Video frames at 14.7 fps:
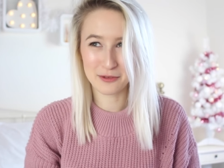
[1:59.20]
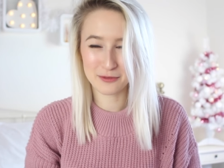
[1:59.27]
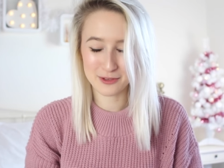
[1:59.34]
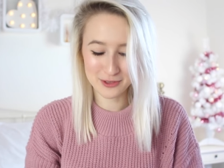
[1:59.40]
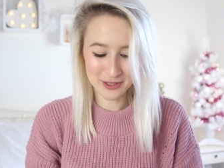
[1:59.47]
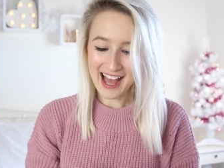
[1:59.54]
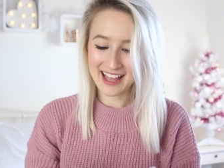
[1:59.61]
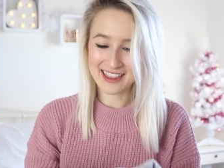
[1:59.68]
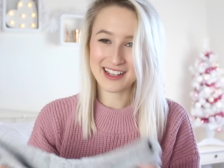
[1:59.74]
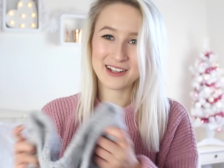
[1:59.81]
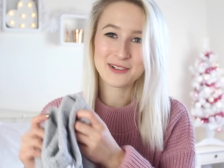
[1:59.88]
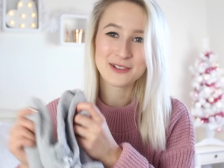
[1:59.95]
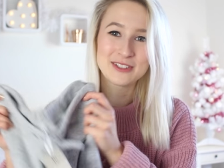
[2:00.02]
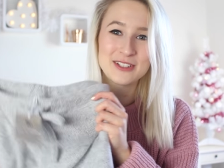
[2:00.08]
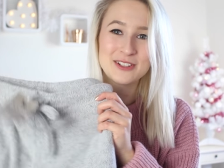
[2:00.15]
Helpful. And then
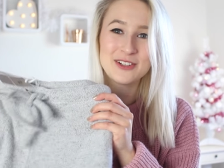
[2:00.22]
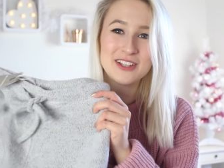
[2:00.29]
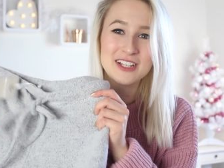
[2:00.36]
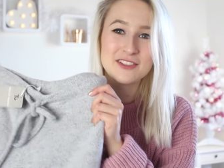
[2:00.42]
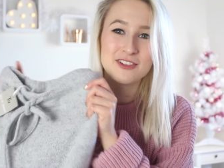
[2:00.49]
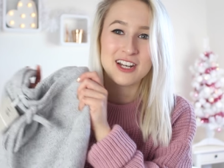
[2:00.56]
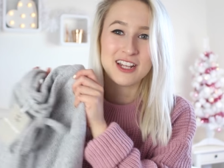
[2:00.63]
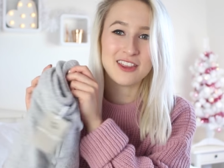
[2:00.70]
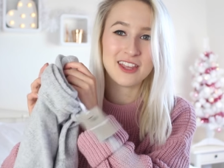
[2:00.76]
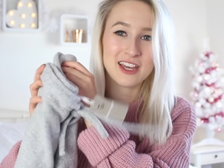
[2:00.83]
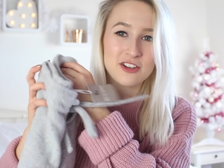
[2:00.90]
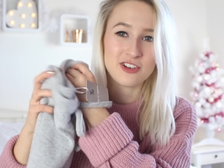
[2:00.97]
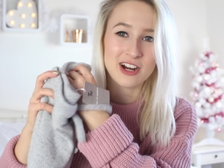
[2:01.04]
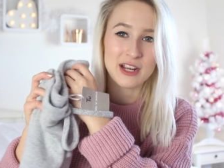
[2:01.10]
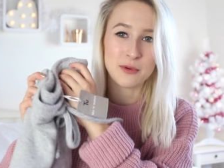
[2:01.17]
I also got these really
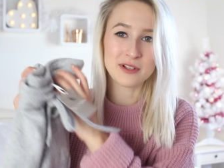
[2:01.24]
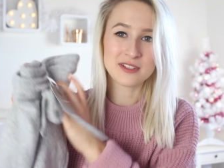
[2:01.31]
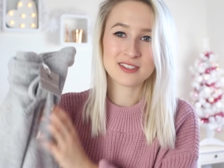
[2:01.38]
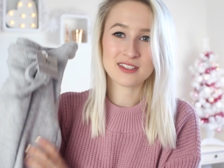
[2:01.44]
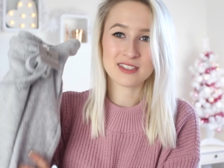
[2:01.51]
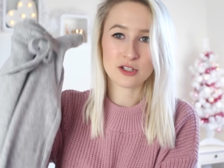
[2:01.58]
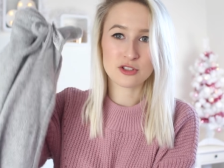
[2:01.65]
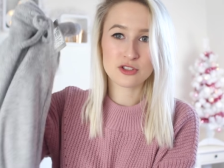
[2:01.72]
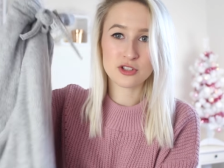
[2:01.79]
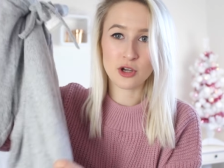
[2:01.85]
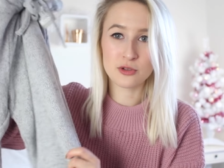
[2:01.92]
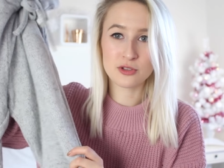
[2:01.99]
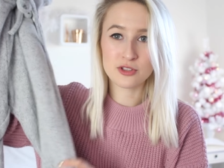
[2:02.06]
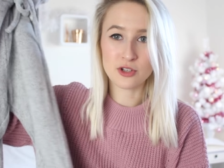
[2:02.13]
thick grey ones. They are so